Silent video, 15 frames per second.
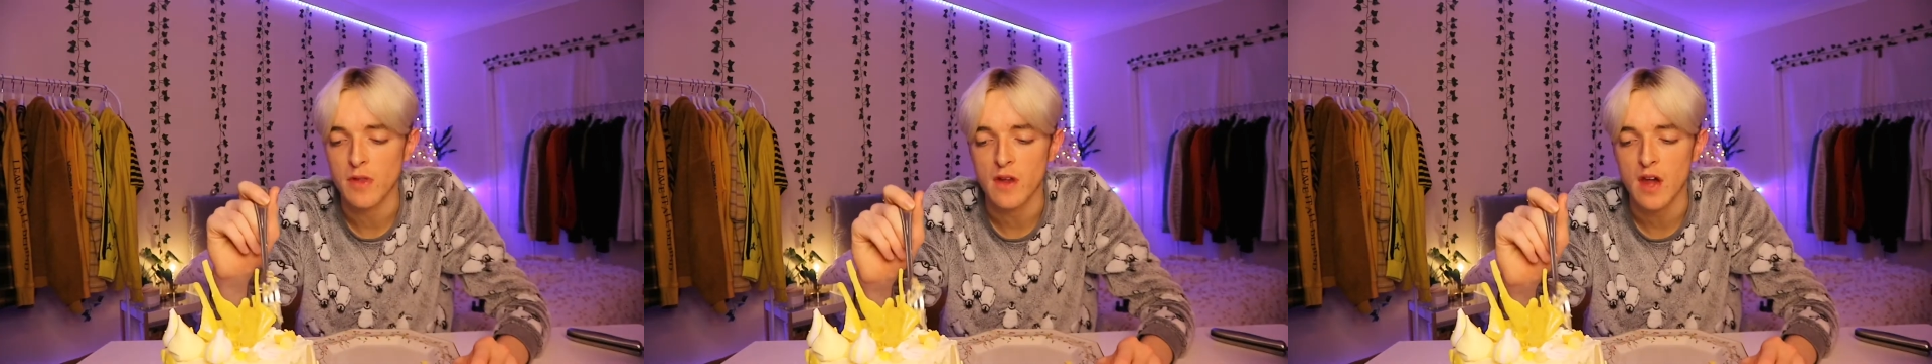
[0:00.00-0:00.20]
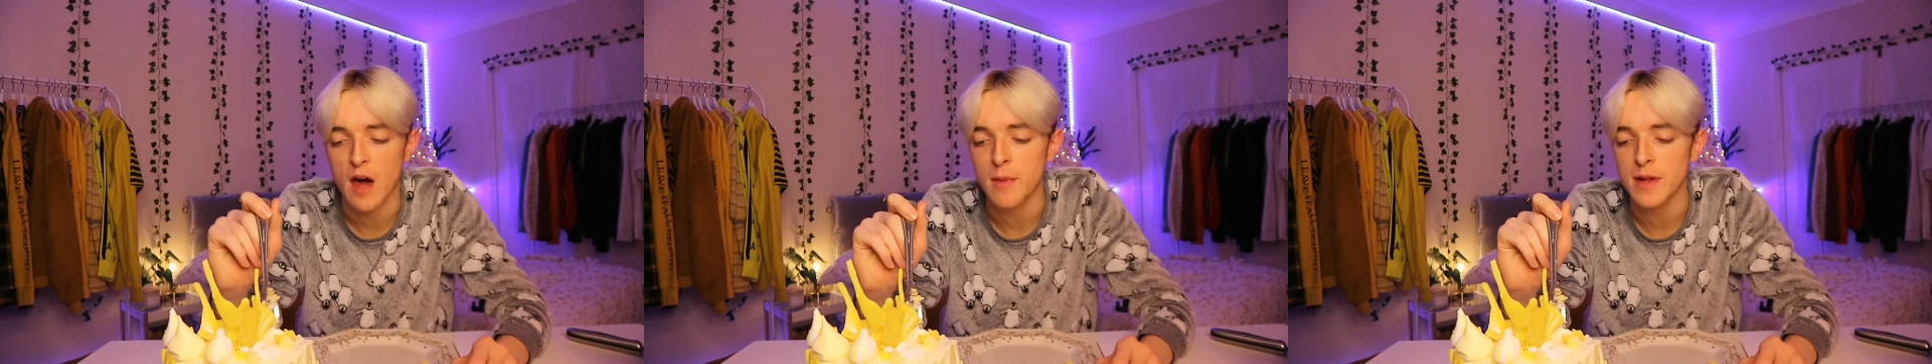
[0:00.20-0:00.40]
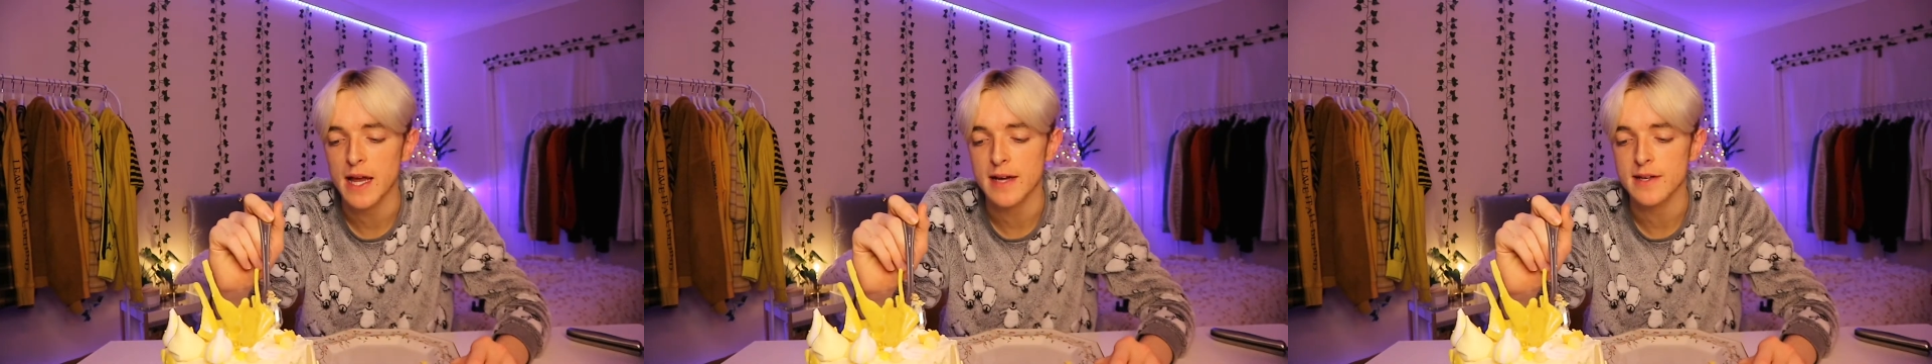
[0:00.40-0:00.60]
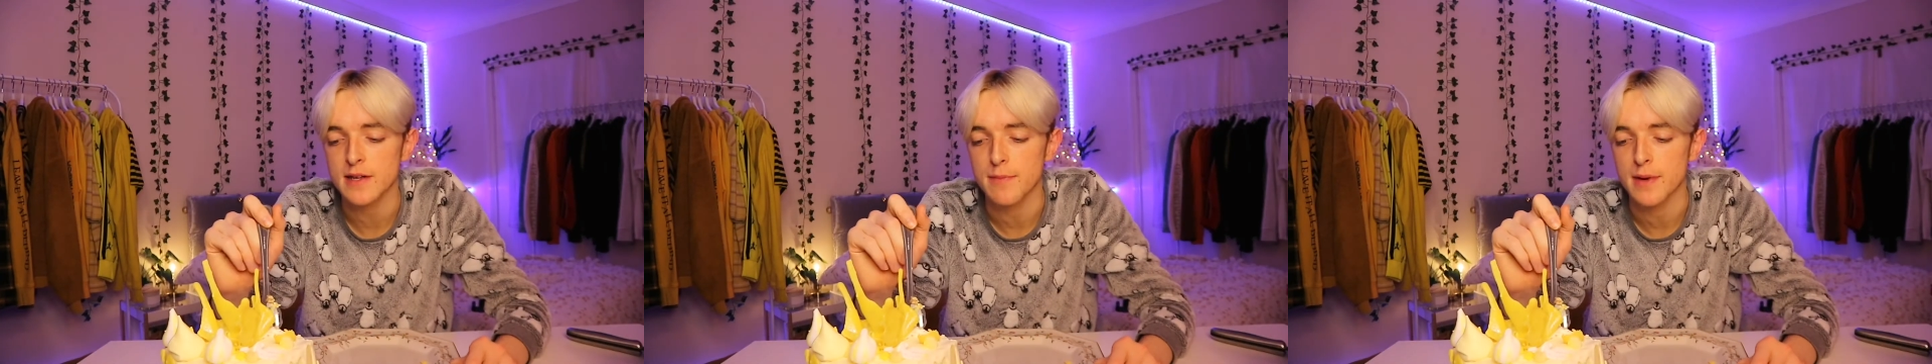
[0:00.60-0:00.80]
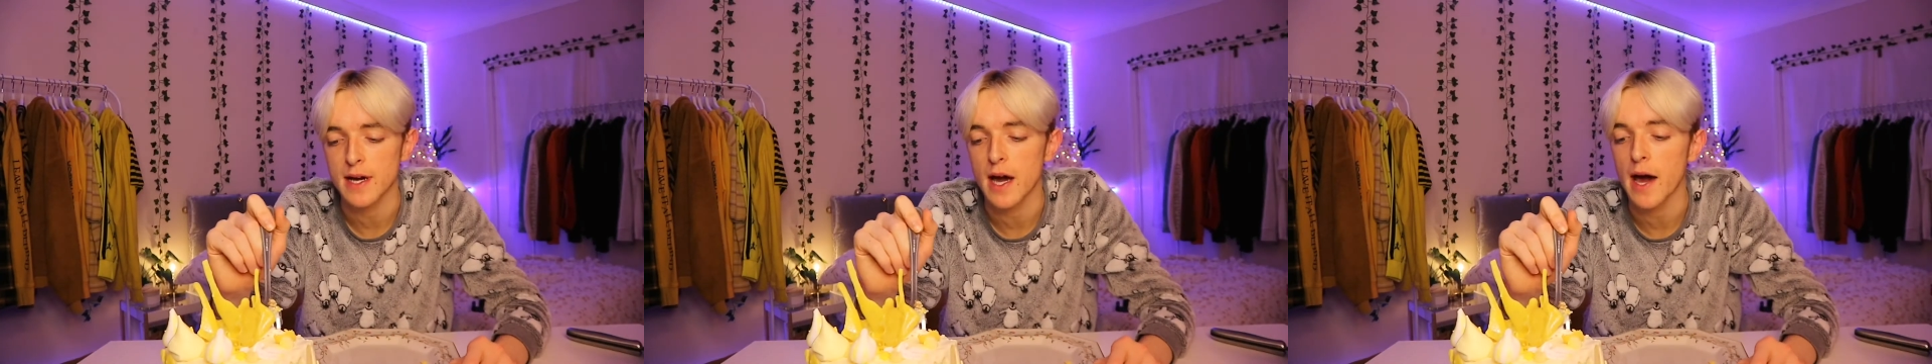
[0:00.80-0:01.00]
I'm allowed to
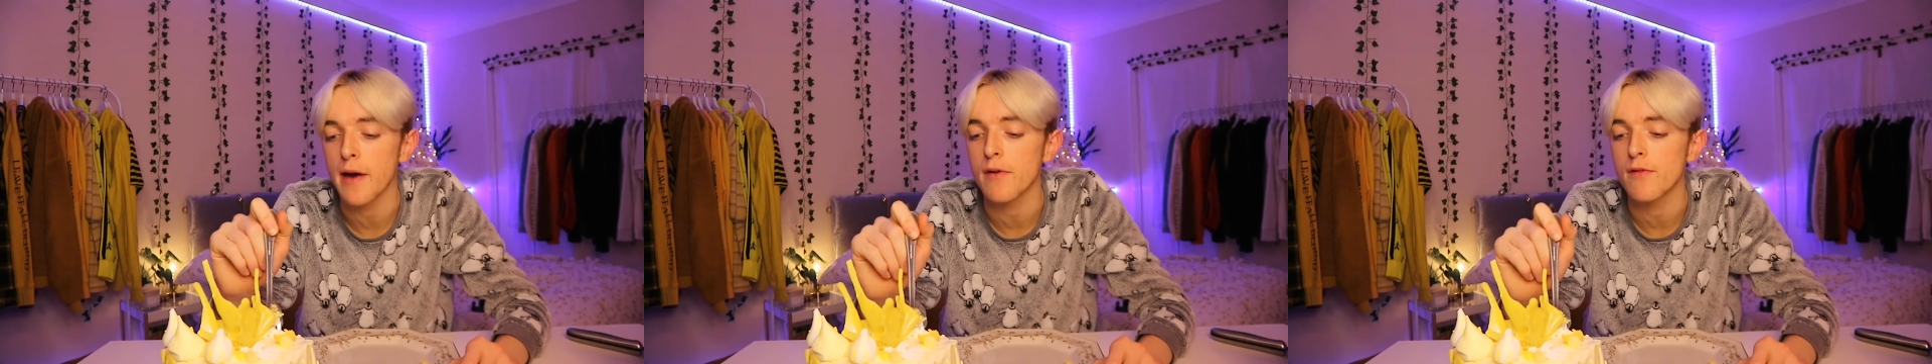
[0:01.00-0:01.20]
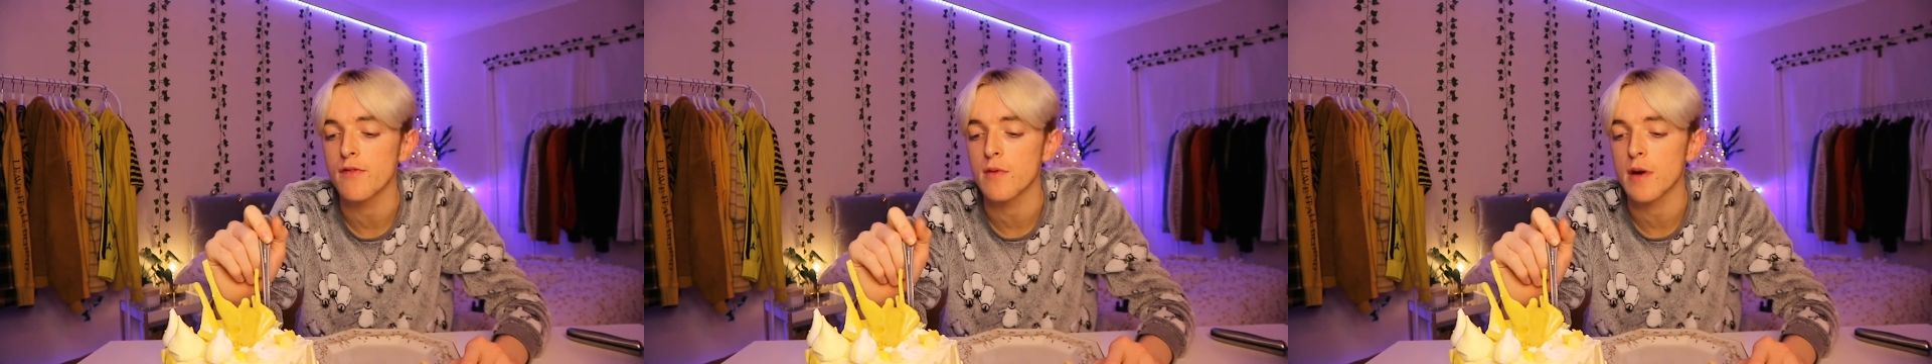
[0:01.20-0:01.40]
pick out for my